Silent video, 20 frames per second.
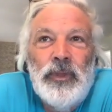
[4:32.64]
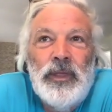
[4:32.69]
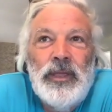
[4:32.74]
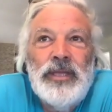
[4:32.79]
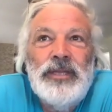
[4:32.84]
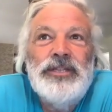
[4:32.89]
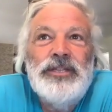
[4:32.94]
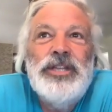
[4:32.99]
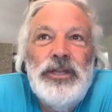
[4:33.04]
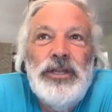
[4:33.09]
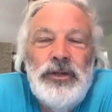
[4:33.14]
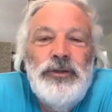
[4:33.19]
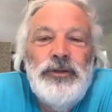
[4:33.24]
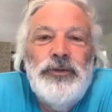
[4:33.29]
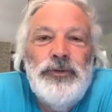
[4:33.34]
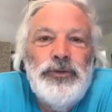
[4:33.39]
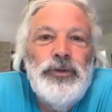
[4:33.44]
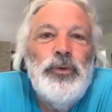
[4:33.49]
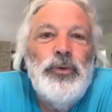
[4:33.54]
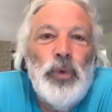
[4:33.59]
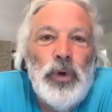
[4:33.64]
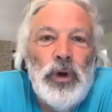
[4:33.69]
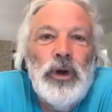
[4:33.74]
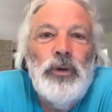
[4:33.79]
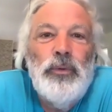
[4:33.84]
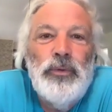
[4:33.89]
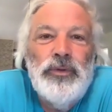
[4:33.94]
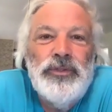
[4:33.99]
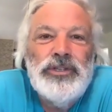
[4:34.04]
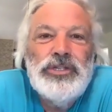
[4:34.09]
continue to do
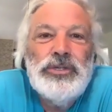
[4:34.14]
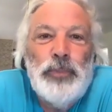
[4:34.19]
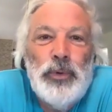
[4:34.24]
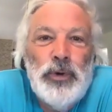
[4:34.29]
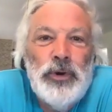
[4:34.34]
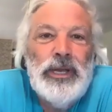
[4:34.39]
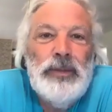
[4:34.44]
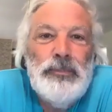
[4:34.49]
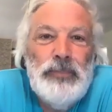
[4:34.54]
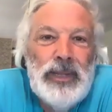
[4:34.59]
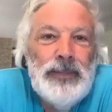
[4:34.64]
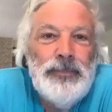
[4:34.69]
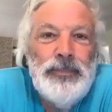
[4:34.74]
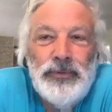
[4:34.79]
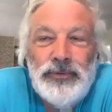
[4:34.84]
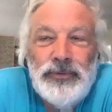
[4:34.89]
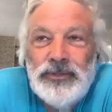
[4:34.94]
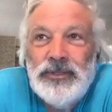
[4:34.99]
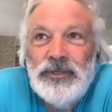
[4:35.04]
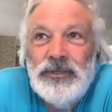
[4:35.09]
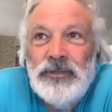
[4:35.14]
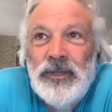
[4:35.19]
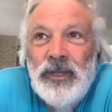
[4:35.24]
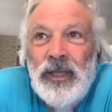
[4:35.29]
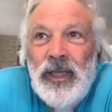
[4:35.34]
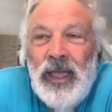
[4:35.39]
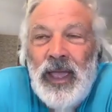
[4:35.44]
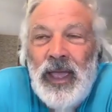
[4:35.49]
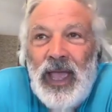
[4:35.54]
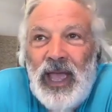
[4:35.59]
work with supporting people to
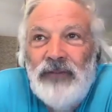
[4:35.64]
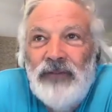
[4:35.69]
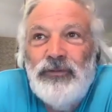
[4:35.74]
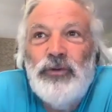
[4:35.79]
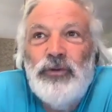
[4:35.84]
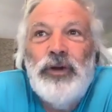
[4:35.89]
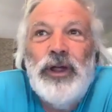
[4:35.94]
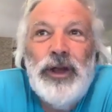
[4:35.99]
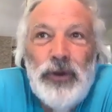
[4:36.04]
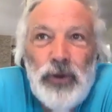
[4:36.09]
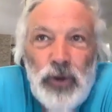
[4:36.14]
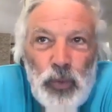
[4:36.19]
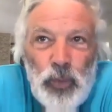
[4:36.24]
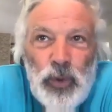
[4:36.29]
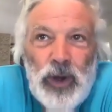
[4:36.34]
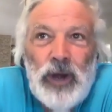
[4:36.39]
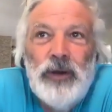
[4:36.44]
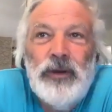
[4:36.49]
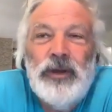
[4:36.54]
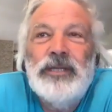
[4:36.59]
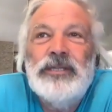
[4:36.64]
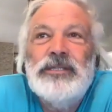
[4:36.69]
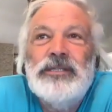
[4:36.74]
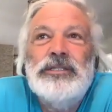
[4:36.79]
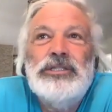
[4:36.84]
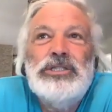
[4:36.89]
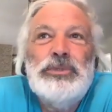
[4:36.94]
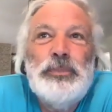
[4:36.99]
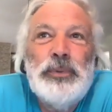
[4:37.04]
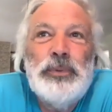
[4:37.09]
have greater awareness
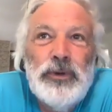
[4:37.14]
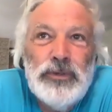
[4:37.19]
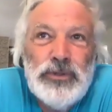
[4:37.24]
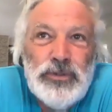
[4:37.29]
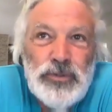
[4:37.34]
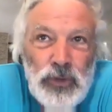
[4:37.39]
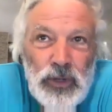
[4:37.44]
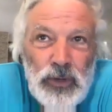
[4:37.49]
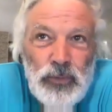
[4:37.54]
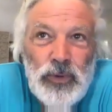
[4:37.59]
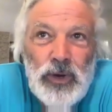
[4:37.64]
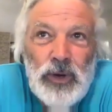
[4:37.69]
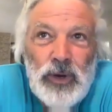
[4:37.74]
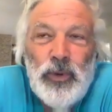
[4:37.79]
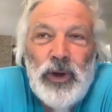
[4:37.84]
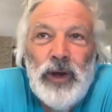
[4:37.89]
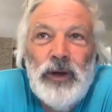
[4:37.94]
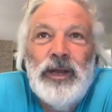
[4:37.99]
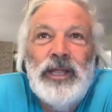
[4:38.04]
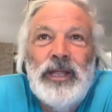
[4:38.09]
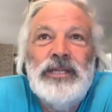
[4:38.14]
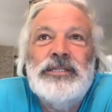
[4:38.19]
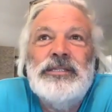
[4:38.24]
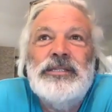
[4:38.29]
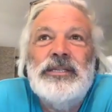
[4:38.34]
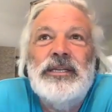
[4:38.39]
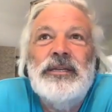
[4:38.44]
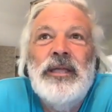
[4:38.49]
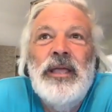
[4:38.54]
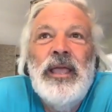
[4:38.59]
and spiritual awareness
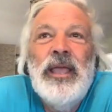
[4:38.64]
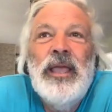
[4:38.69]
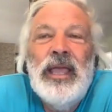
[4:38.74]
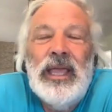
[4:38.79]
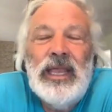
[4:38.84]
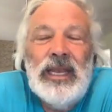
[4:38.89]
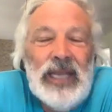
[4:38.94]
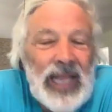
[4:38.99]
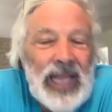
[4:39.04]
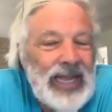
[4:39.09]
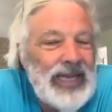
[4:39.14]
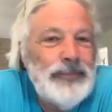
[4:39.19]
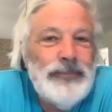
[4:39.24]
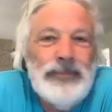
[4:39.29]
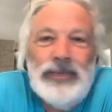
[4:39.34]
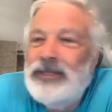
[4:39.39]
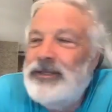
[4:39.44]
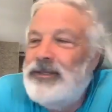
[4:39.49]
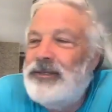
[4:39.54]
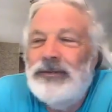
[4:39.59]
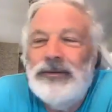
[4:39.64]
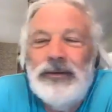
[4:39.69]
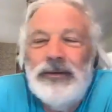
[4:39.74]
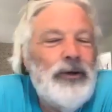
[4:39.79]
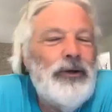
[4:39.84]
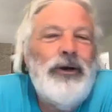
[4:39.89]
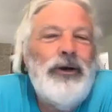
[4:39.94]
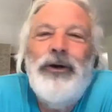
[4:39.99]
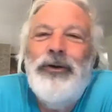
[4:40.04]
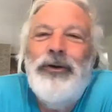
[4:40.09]
and enlightenment and
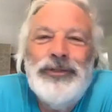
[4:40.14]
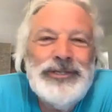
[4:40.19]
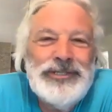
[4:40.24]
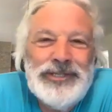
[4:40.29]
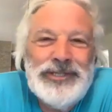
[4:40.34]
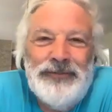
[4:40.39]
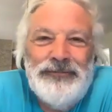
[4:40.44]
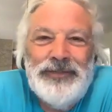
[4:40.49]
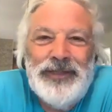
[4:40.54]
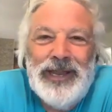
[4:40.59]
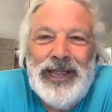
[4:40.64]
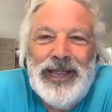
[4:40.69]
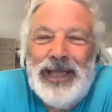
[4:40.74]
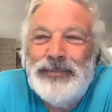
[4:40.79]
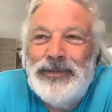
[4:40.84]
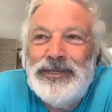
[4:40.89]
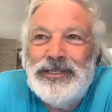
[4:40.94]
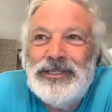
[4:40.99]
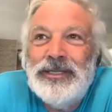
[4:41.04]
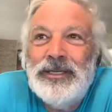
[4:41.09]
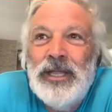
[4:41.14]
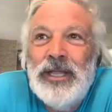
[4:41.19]
all the stuff that happens.